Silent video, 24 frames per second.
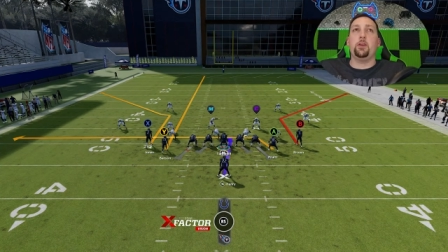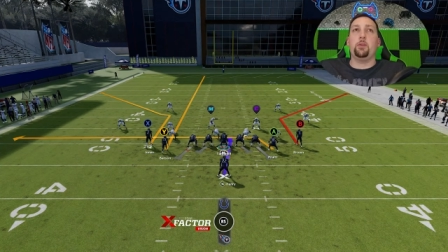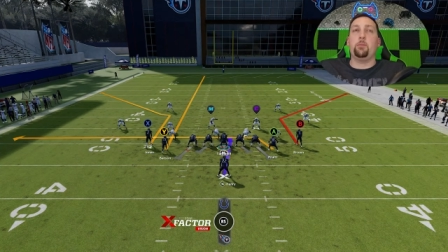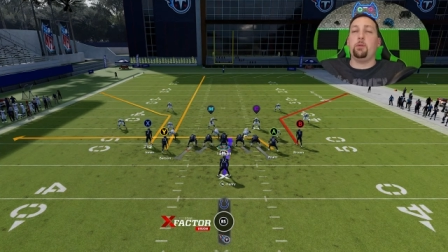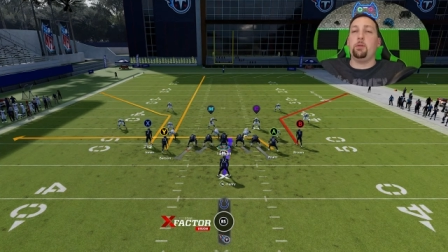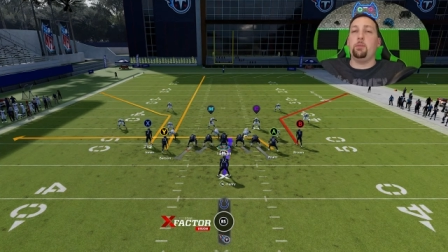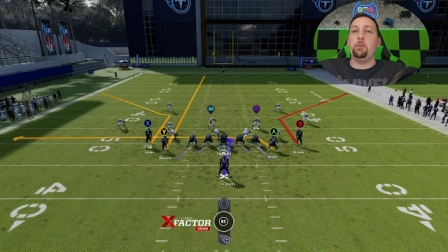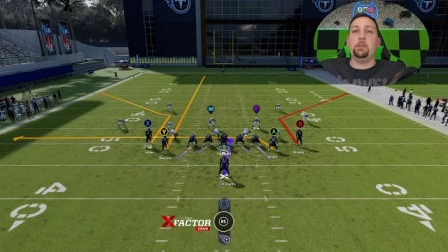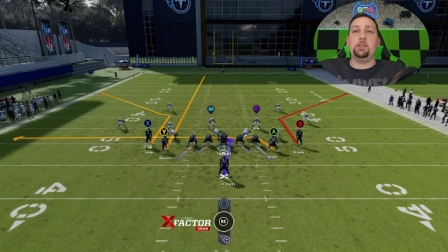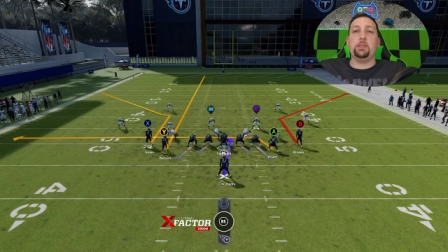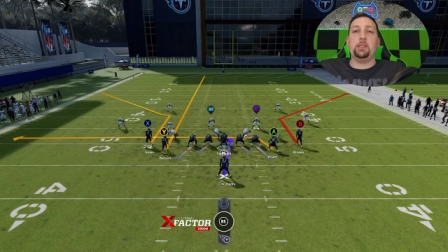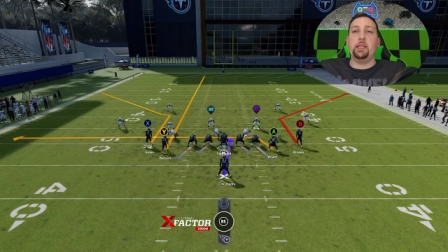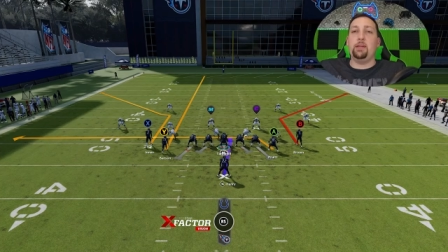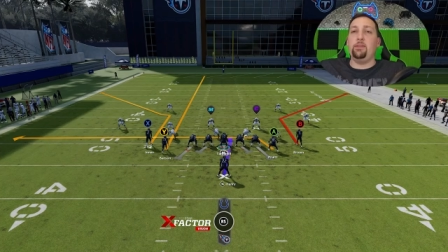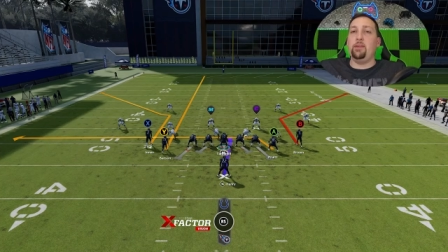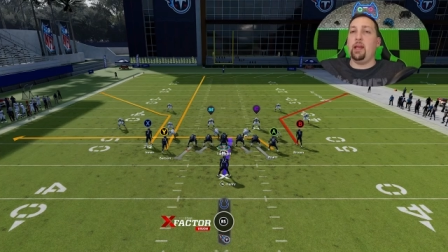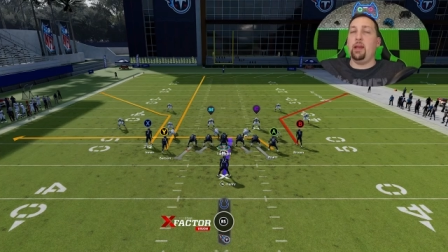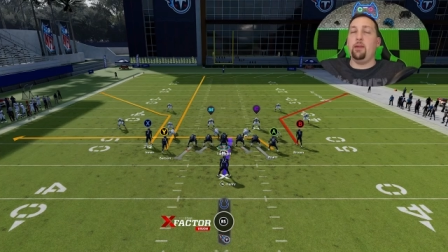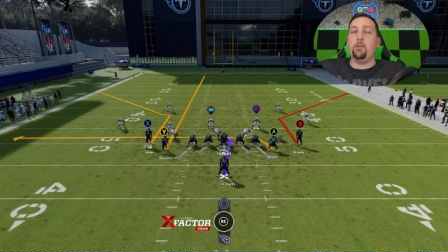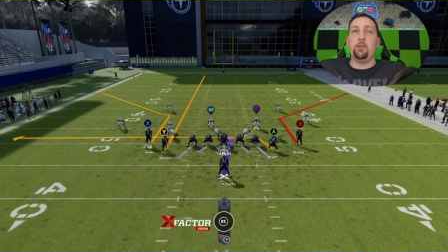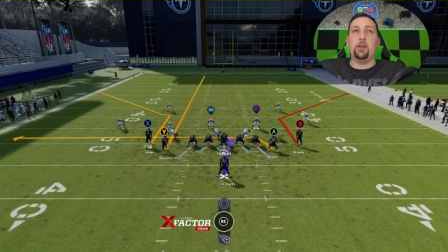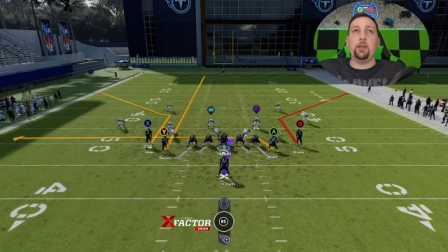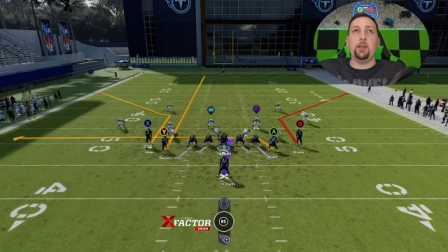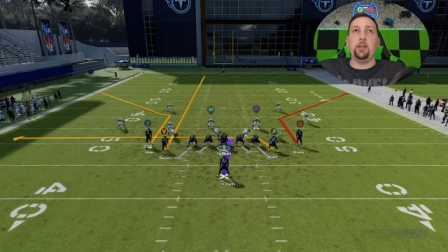you're pretty much going to
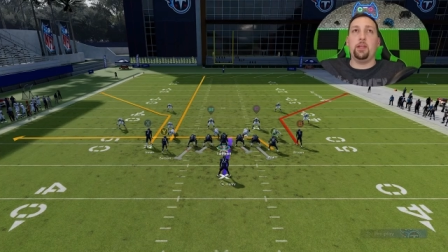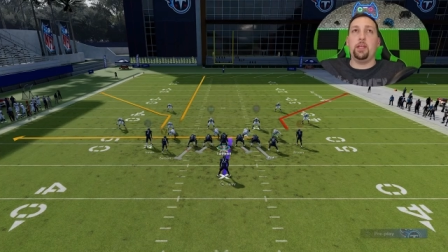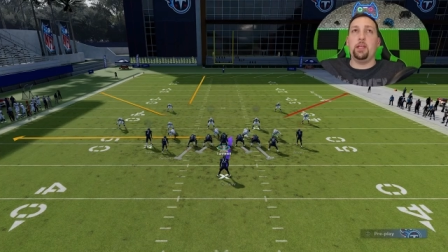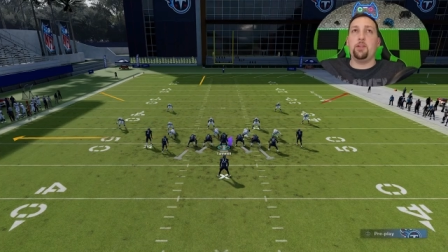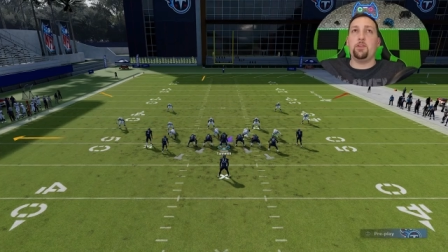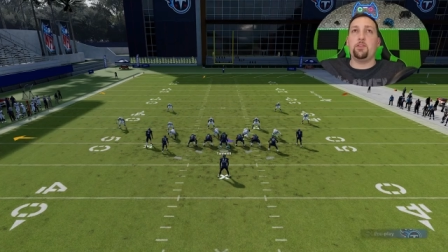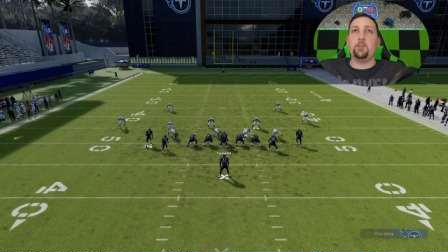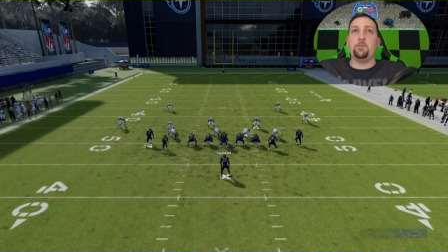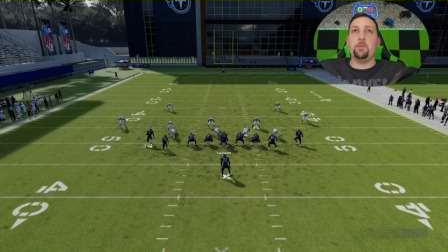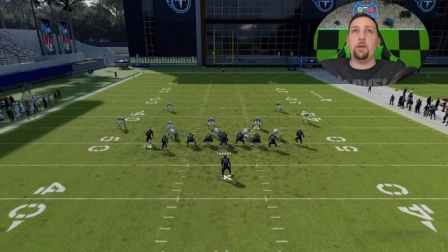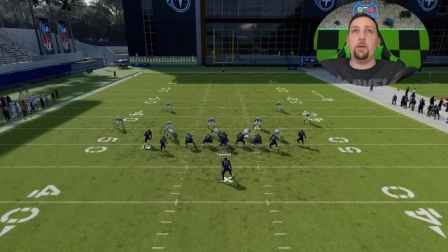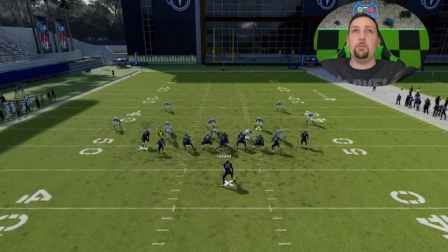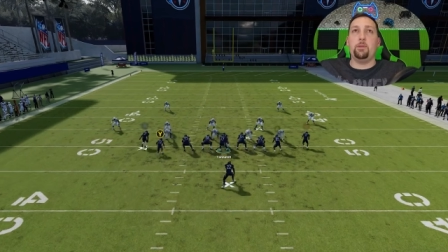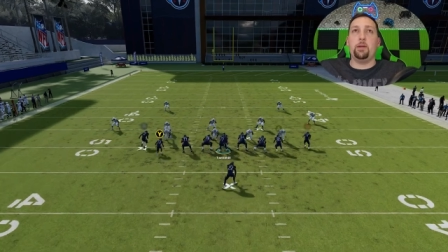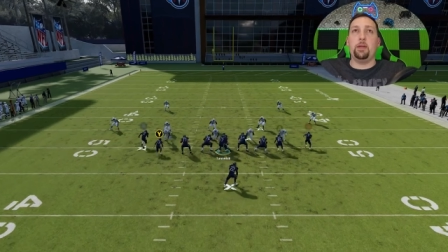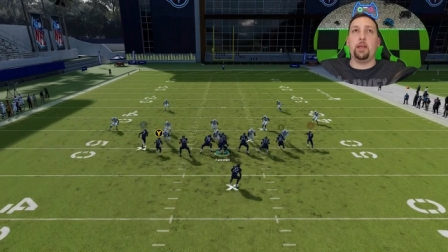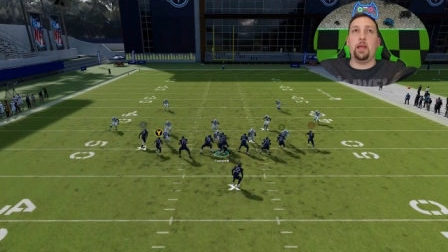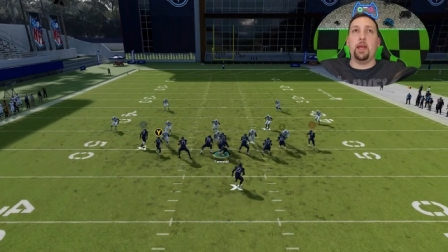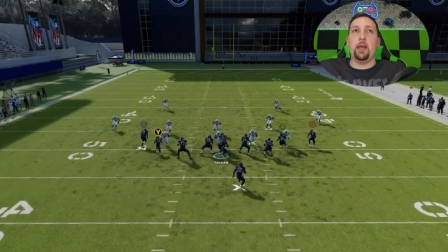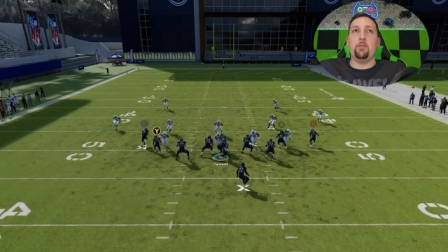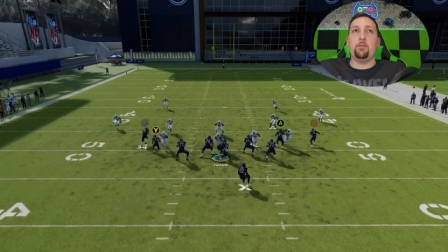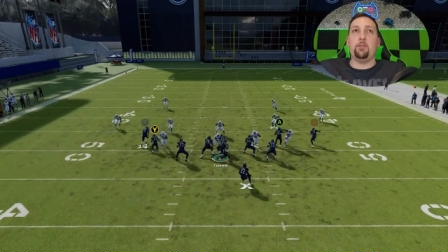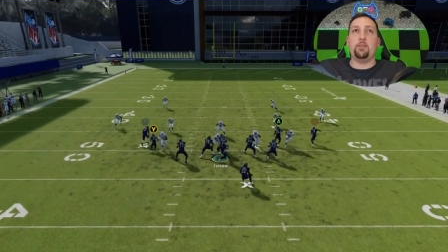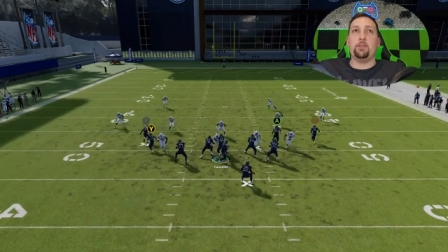have everything you need to just about
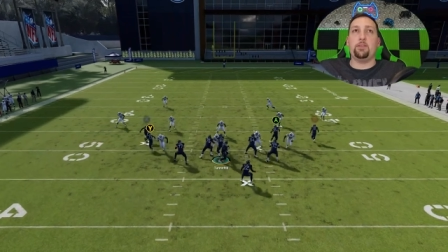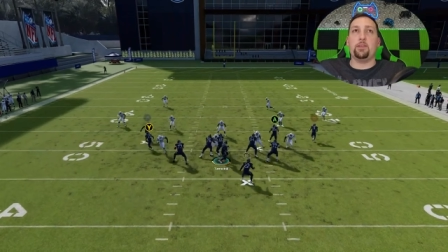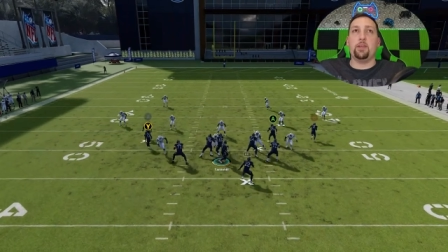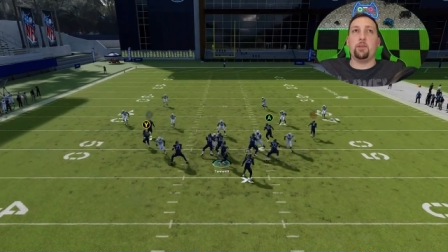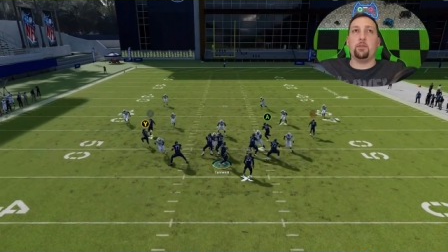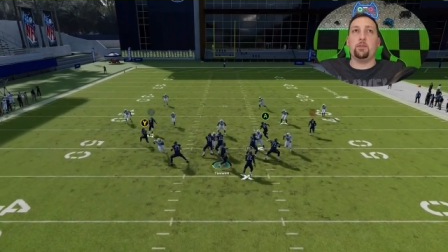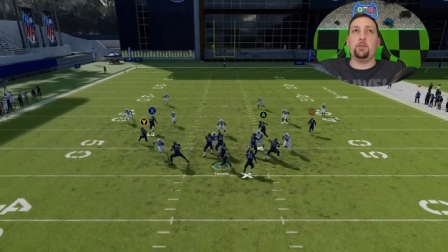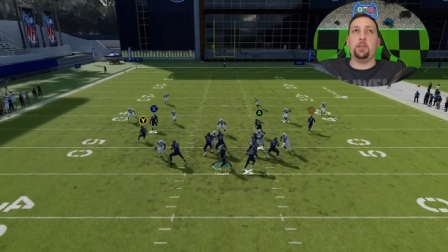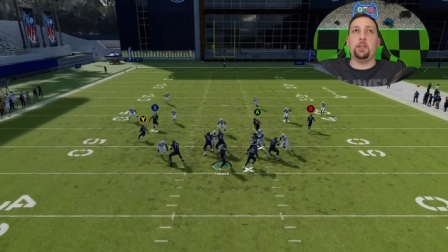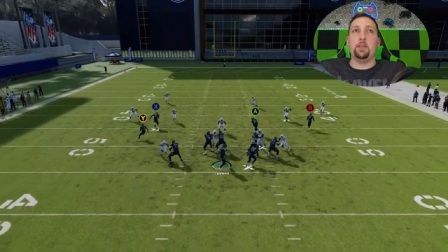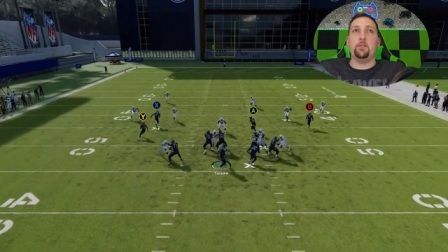beat every single